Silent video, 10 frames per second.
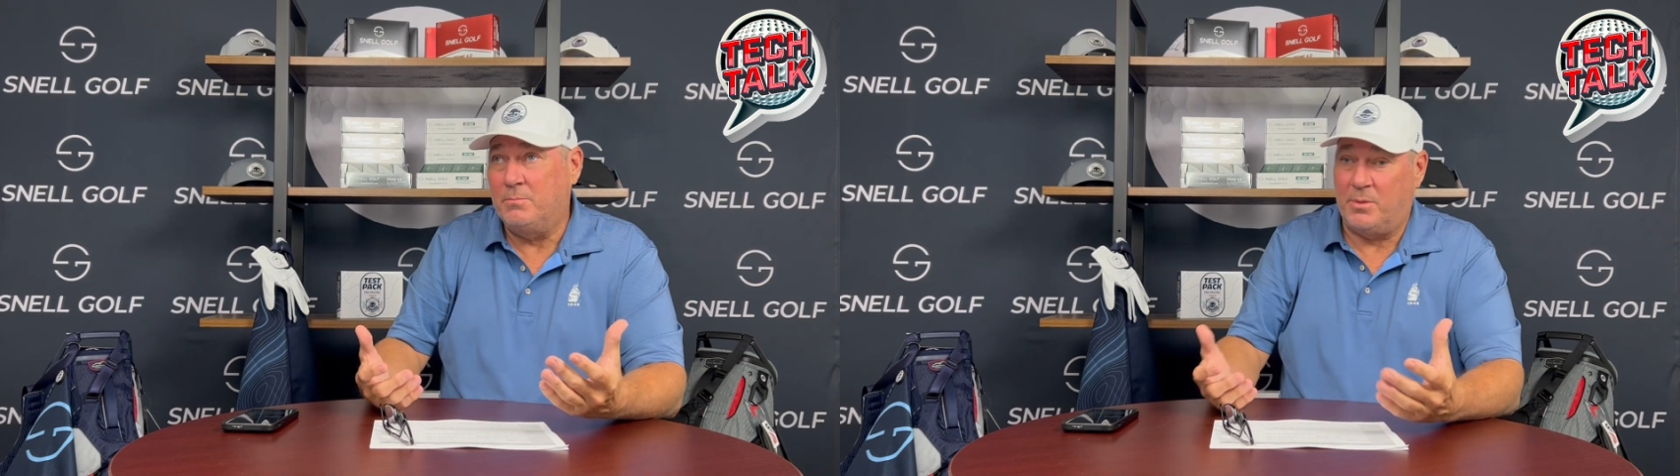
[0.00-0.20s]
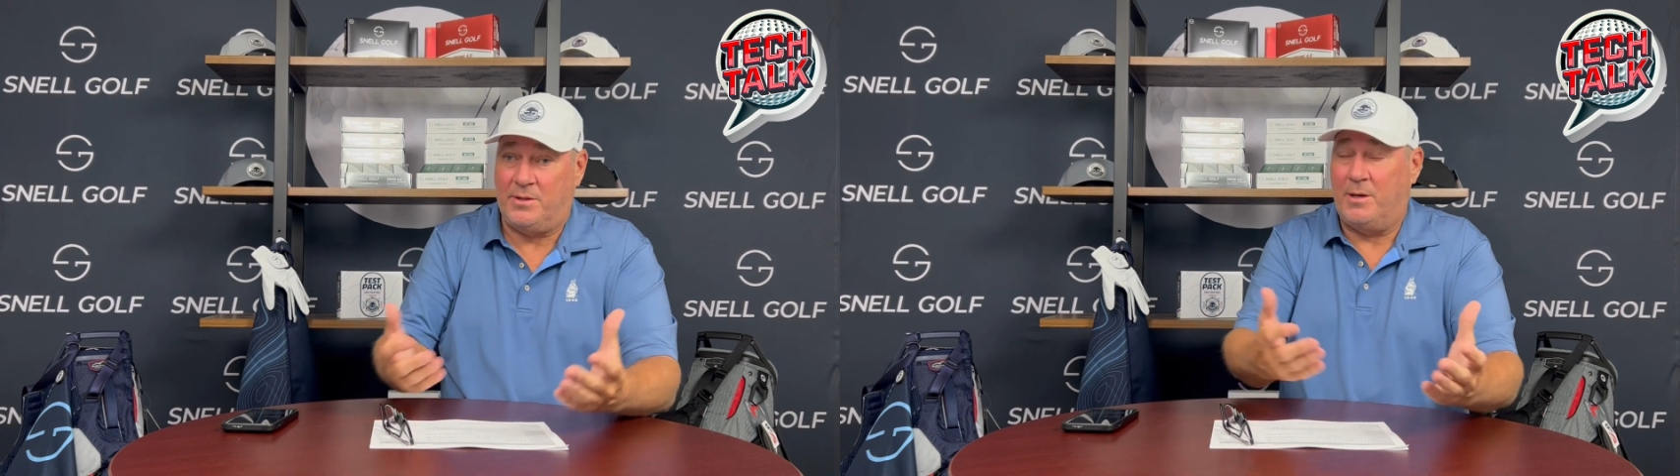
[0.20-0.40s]

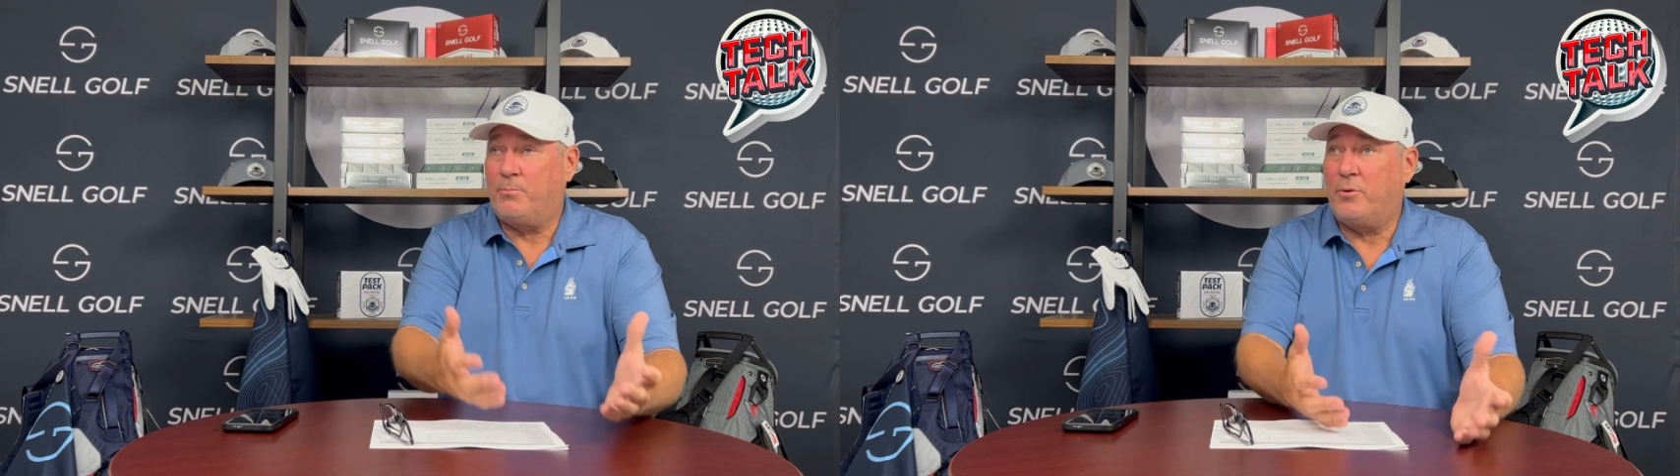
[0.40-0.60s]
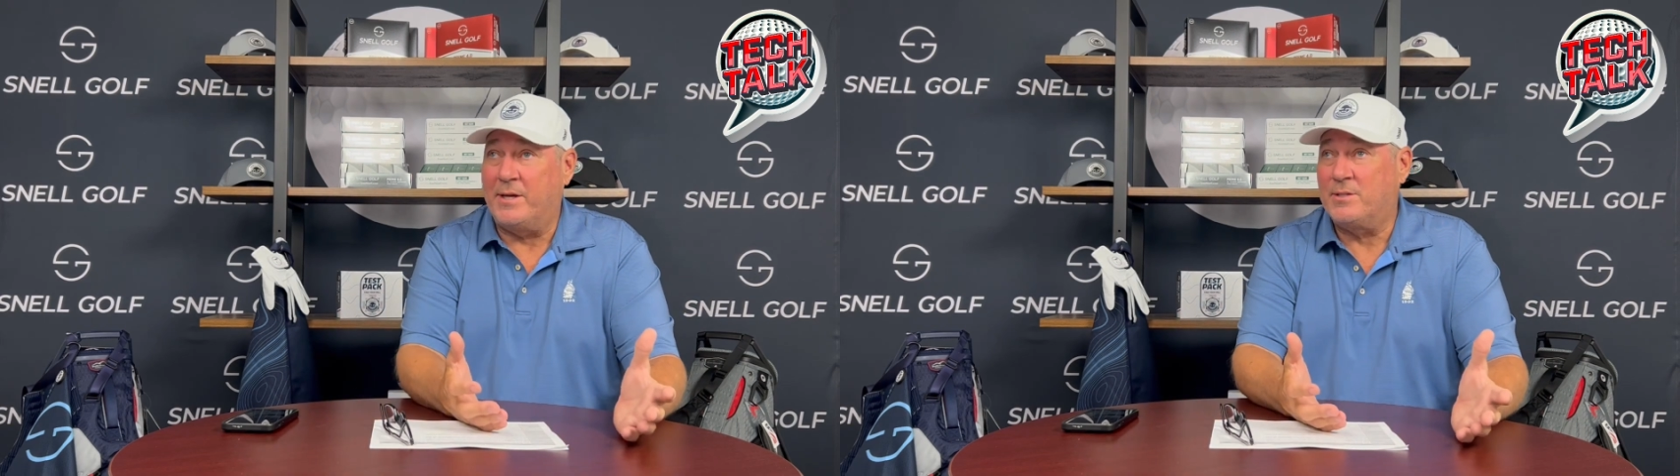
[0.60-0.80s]
but they're
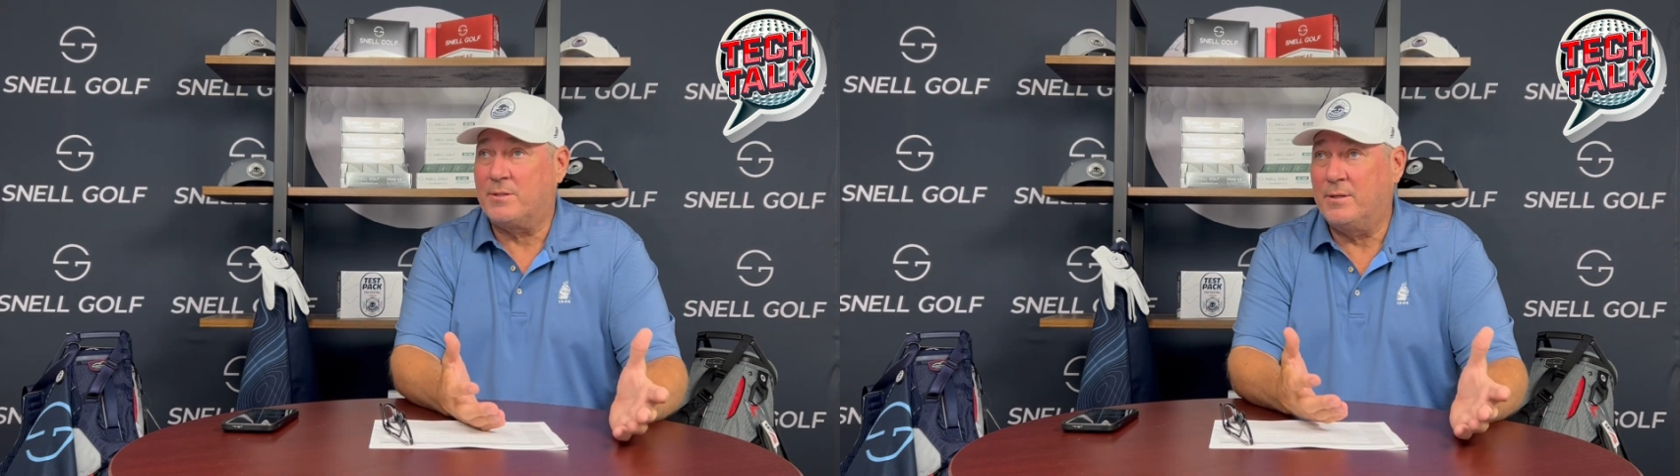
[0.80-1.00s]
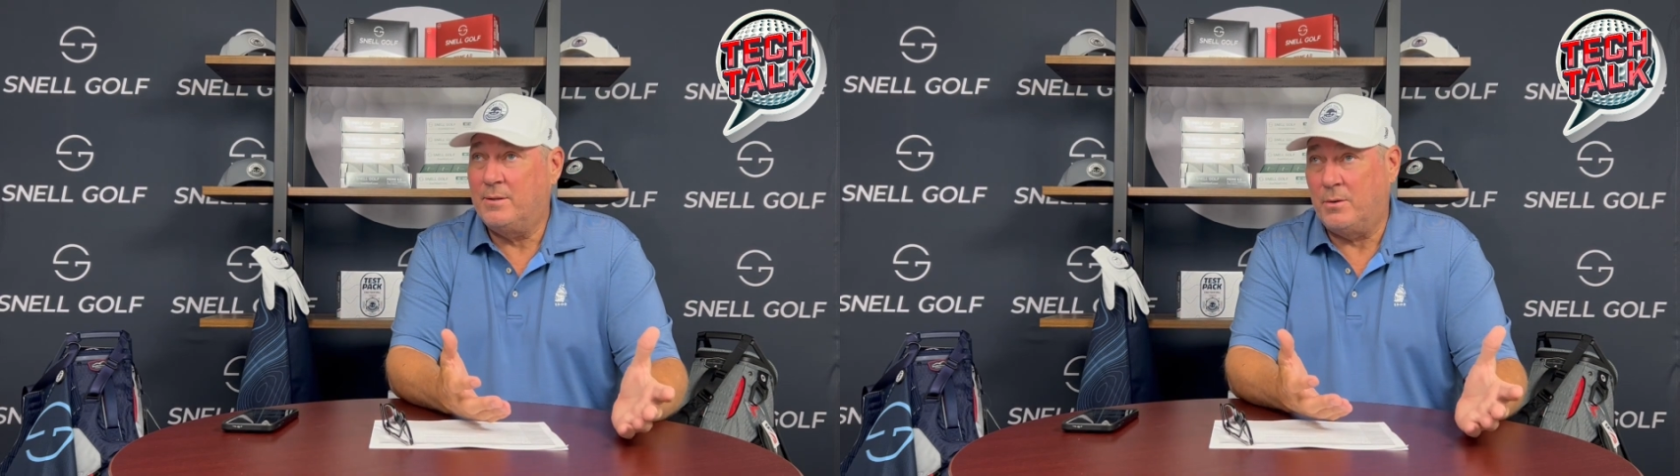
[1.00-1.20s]
priced
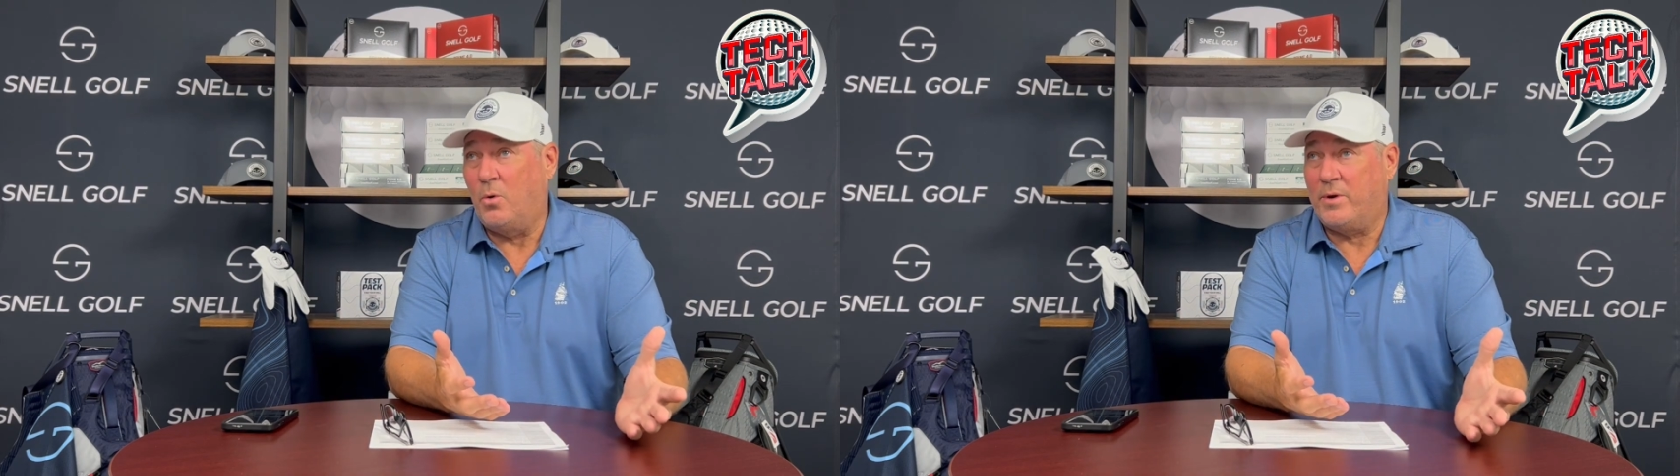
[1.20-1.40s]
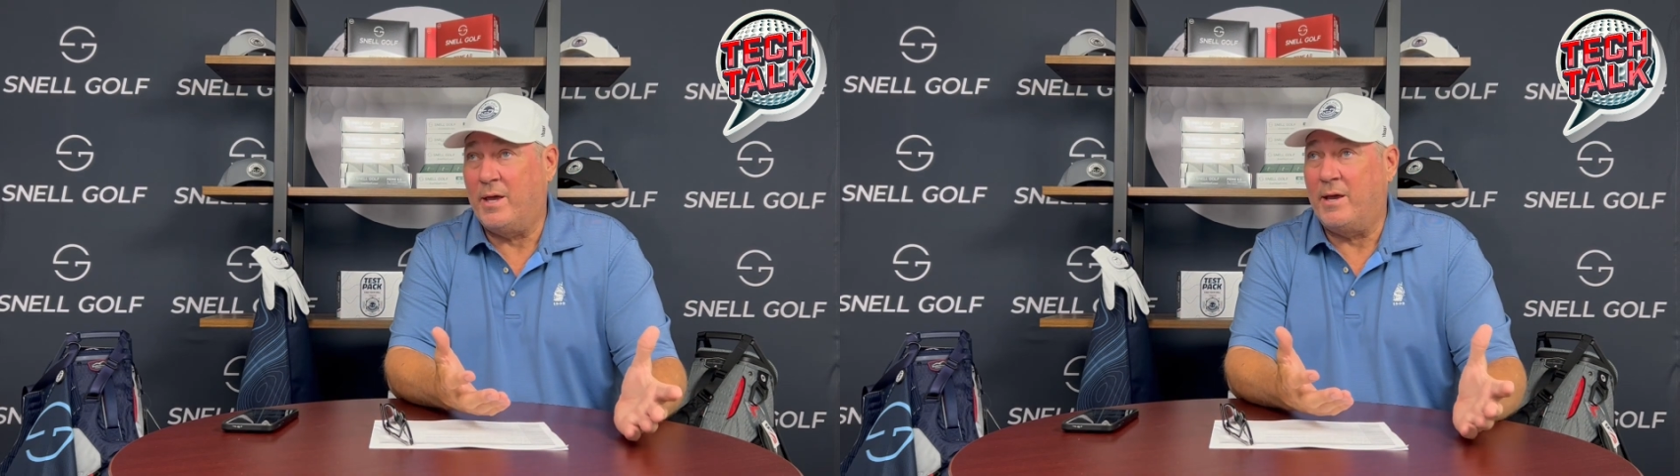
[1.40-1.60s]

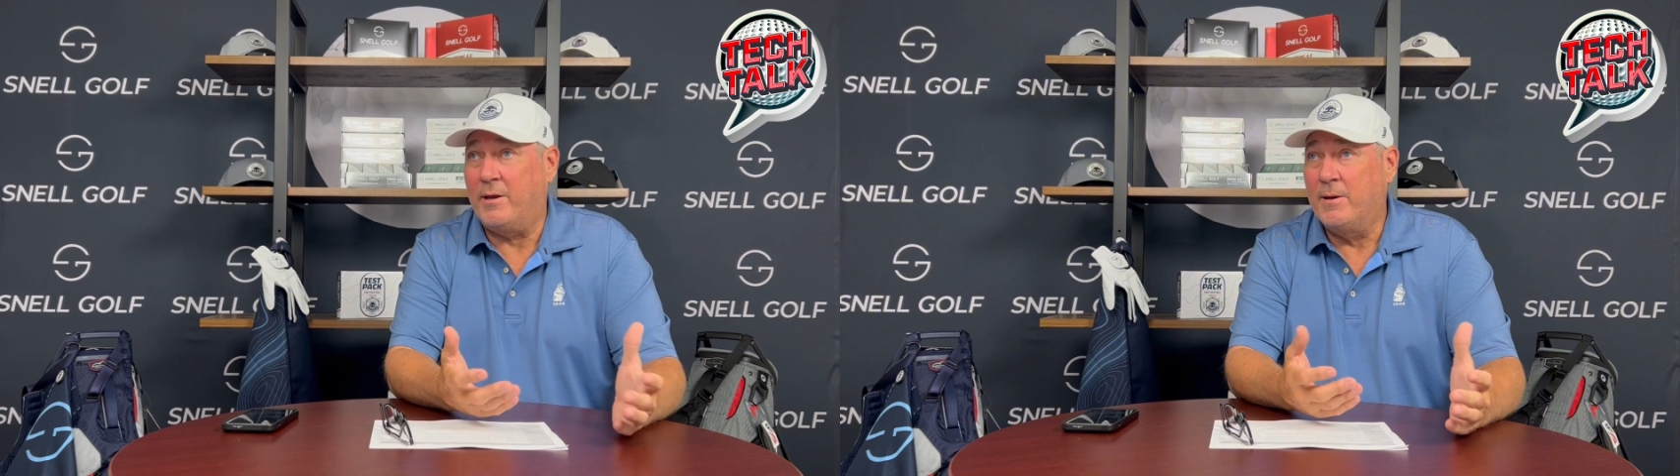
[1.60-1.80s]
okay.